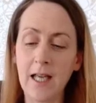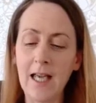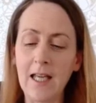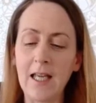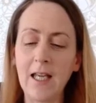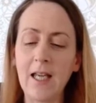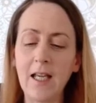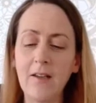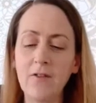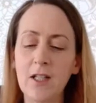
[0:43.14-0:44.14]
He
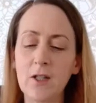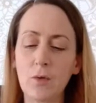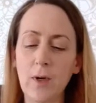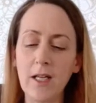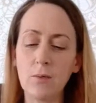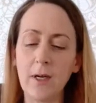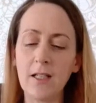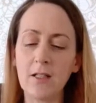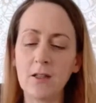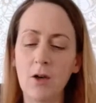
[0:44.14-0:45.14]
heaved his great
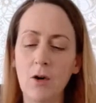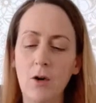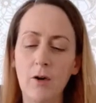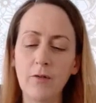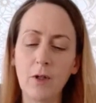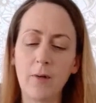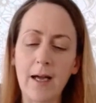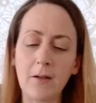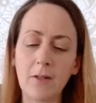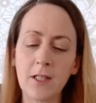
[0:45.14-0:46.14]
weight off the
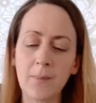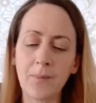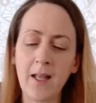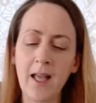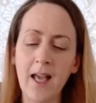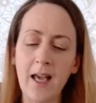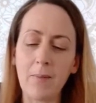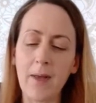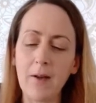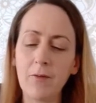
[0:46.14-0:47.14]
ground and
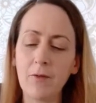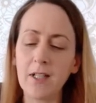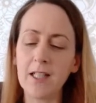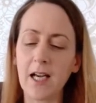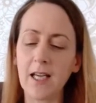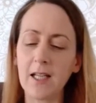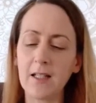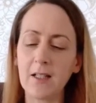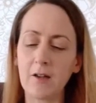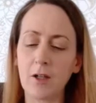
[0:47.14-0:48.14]
made for a dike
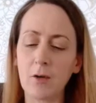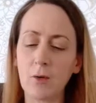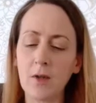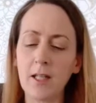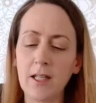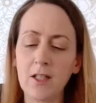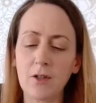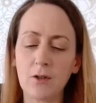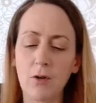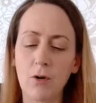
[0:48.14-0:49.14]
near the
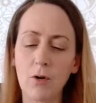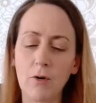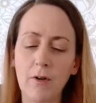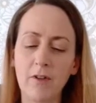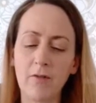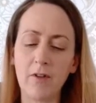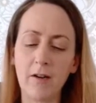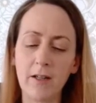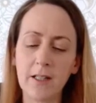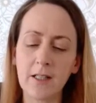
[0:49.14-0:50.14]
northeastern corner of the
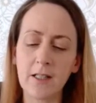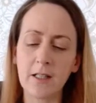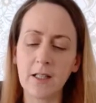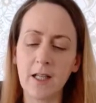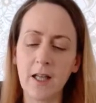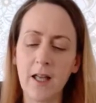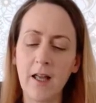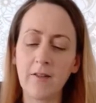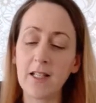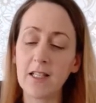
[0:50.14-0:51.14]
forest.
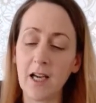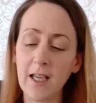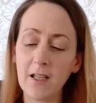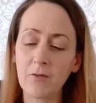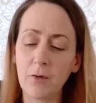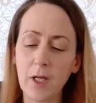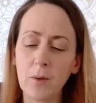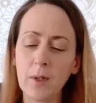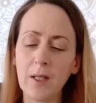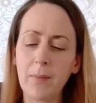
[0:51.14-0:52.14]
The dike
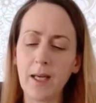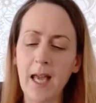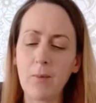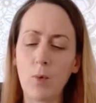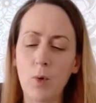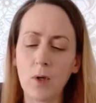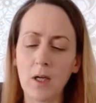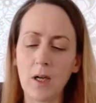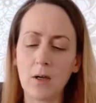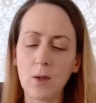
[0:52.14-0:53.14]
frequently became
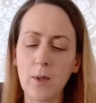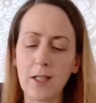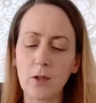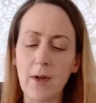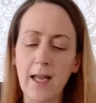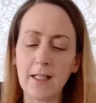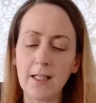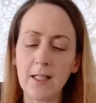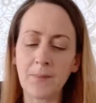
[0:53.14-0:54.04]
waterlogged when it rained,